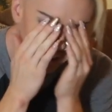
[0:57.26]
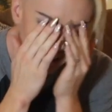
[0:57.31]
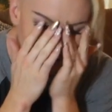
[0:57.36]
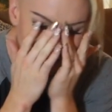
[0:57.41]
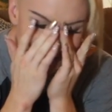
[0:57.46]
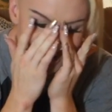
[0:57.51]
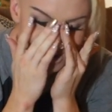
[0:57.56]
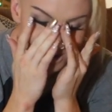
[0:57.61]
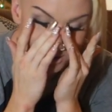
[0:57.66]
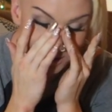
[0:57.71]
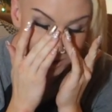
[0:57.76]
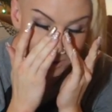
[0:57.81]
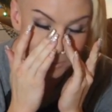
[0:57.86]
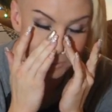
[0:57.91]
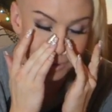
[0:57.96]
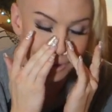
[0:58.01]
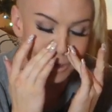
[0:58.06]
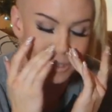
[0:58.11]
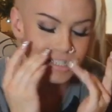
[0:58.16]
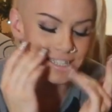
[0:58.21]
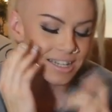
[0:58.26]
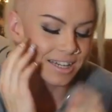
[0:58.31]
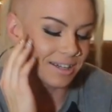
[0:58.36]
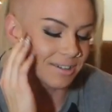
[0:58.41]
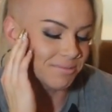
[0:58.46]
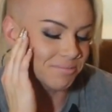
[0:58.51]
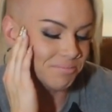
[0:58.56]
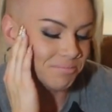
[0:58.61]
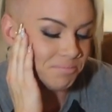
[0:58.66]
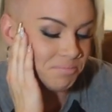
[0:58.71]
it was really
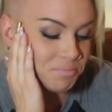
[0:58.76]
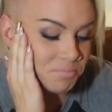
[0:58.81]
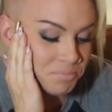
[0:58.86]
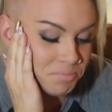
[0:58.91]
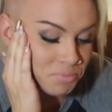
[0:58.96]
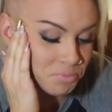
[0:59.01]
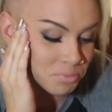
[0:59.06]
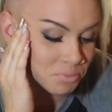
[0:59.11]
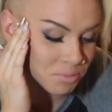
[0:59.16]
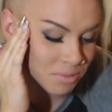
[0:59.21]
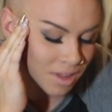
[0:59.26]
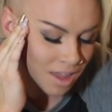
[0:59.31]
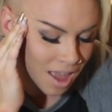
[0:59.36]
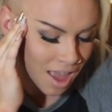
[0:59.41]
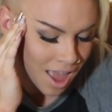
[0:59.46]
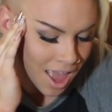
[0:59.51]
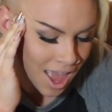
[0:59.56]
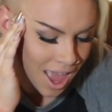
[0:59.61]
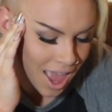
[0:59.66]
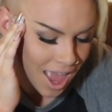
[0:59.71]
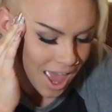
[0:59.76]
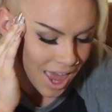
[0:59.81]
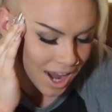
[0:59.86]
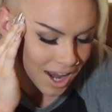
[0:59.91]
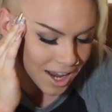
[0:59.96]
embarrassing. And